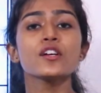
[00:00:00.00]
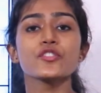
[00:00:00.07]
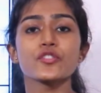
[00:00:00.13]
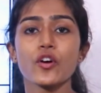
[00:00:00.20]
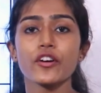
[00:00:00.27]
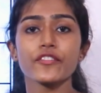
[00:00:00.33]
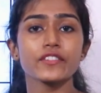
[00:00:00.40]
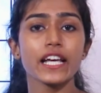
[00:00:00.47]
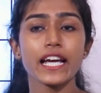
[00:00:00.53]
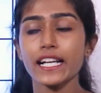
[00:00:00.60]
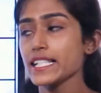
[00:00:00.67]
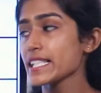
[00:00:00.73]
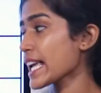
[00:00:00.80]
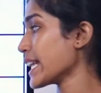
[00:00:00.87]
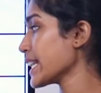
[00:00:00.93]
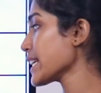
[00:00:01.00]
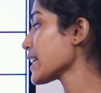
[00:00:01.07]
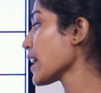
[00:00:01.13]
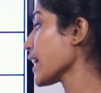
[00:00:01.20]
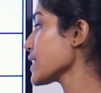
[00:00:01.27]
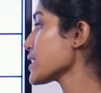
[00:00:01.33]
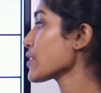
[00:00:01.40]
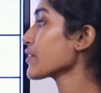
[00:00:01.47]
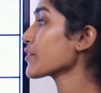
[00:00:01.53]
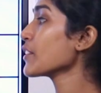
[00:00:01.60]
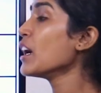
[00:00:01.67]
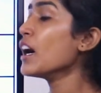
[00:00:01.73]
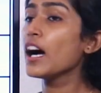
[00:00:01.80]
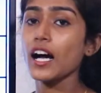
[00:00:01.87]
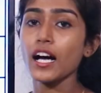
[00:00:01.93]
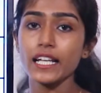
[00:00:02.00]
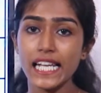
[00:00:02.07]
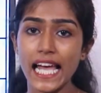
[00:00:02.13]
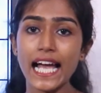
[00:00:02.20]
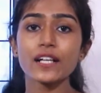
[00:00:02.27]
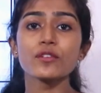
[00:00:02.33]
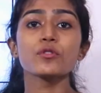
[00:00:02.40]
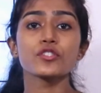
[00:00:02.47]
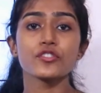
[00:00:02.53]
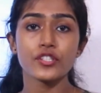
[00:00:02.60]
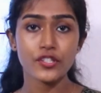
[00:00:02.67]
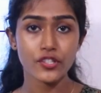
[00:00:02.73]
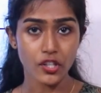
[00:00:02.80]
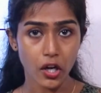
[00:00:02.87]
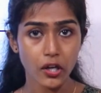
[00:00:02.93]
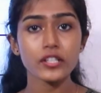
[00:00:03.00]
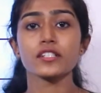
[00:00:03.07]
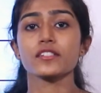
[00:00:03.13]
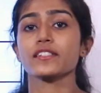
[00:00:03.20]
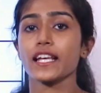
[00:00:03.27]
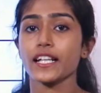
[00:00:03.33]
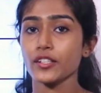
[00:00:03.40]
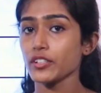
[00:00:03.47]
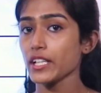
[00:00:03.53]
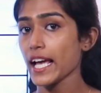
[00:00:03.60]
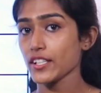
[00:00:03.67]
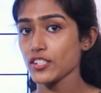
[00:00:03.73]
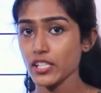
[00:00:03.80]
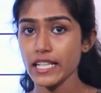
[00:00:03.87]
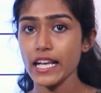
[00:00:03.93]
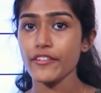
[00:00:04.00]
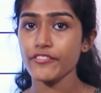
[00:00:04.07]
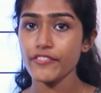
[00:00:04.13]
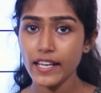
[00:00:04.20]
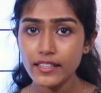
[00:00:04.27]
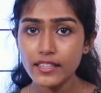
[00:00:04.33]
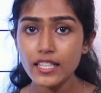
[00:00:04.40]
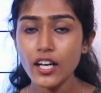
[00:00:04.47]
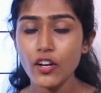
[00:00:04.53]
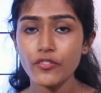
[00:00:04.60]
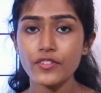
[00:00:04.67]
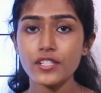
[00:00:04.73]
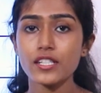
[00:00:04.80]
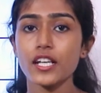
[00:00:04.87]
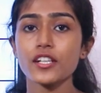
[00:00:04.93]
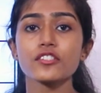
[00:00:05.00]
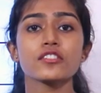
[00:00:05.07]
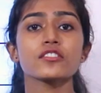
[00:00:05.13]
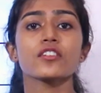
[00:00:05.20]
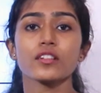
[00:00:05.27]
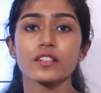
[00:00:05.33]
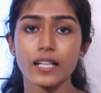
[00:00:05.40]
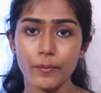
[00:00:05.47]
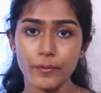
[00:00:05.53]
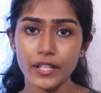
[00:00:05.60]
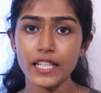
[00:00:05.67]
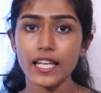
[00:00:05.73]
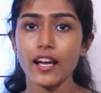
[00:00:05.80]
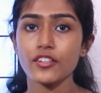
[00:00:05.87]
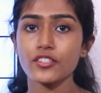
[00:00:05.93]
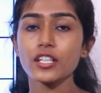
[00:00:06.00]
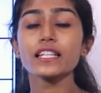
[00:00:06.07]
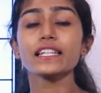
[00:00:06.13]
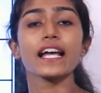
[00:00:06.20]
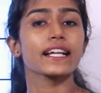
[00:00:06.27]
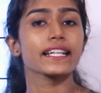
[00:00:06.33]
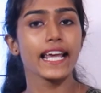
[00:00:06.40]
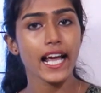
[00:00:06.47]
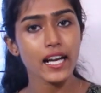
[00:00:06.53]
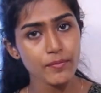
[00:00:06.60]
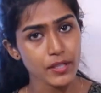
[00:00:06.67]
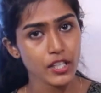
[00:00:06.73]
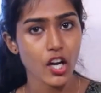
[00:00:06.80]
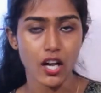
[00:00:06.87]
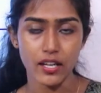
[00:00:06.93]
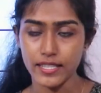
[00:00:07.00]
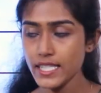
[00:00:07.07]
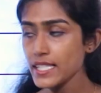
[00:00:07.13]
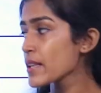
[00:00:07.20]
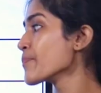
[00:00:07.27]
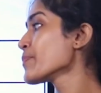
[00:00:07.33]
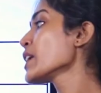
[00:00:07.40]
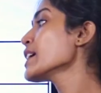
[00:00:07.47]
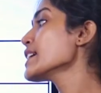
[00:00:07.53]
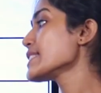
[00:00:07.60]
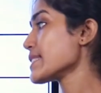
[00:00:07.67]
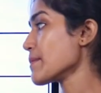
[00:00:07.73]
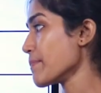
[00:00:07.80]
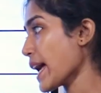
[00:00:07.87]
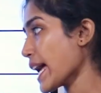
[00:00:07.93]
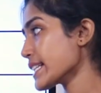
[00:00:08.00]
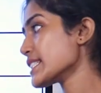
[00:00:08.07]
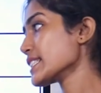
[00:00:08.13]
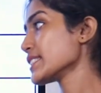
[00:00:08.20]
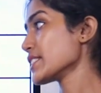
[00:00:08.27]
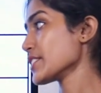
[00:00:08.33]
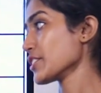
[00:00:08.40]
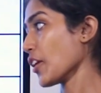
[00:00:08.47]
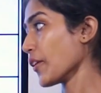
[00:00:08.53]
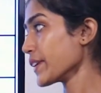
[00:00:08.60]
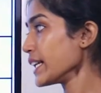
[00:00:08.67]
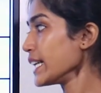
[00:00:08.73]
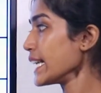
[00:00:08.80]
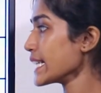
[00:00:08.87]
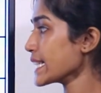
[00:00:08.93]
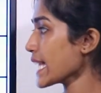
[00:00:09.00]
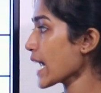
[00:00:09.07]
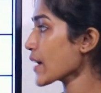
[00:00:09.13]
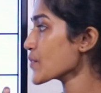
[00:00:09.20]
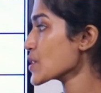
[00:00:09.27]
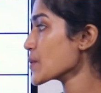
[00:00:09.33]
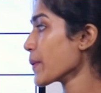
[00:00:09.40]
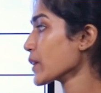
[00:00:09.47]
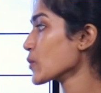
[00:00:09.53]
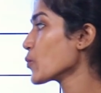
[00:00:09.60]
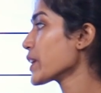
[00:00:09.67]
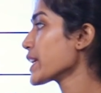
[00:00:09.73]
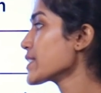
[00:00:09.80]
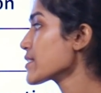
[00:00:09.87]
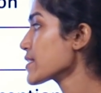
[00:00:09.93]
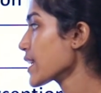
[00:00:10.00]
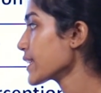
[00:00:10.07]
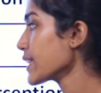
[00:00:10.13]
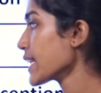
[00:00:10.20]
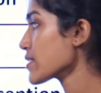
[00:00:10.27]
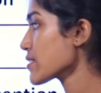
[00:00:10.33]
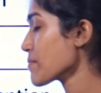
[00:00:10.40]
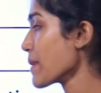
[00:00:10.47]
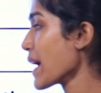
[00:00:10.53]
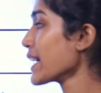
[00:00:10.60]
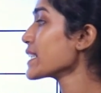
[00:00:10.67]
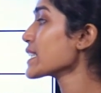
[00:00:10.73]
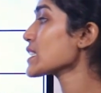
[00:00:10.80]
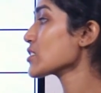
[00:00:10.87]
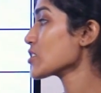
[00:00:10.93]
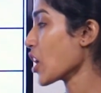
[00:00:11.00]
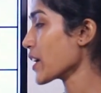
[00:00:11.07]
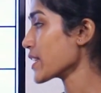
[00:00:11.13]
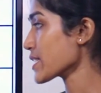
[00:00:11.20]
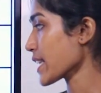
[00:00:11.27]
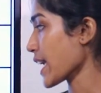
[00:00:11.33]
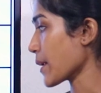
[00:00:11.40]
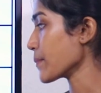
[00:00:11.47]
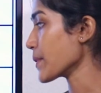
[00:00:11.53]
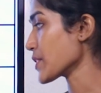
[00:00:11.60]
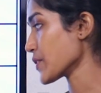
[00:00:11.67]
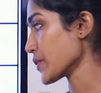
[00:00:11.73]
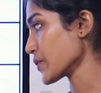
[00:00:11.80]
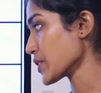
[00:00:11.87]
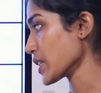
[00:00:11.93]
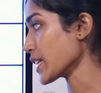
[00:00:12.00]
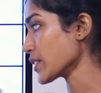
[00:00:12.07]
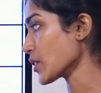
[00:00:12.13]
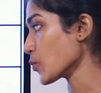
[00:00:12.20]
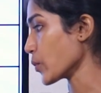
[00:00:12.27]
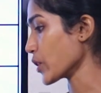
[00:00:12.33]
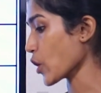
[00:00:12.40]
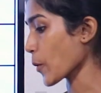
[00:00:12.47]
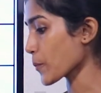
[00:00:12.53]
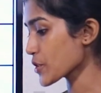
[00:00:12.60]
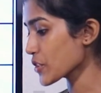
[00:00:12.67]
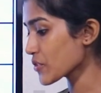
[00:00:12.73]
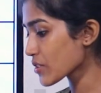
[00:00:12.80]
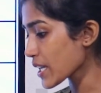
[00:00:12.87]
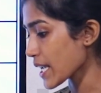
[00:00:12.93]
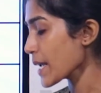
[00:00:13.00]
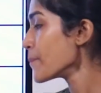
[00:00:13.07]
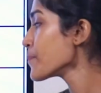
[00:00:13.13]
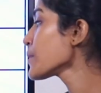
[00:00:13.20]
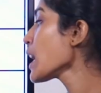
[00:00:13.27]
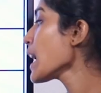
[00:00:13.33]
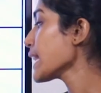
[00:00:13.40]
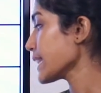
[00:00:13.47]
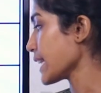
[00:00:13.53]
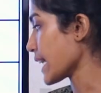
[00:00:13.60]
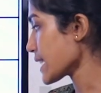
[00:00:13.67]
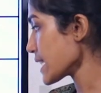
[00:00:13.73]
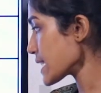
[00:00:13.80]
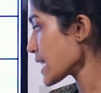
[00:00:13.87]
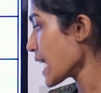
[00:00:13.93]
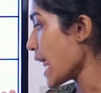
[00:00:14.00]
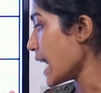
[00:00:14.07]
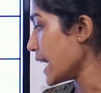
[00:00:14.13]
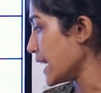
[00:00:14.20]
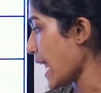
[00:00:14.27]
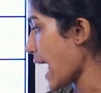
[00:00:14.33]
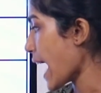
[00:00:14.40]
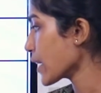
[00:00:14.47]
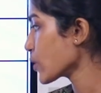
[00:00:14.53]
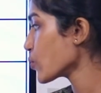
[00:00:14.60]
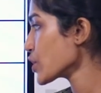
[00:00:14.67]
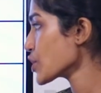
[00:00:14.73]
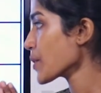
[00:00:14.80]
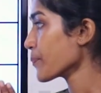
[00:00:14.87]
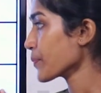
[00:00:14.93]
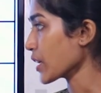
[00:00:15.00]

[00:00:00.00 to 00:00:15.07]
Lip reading: So if there is any kind of language disorders that could actually affect the conversation or the communication, that can be called as semantic disorder. In that respect, we can say that semantic noise can be associated with option 3, that is language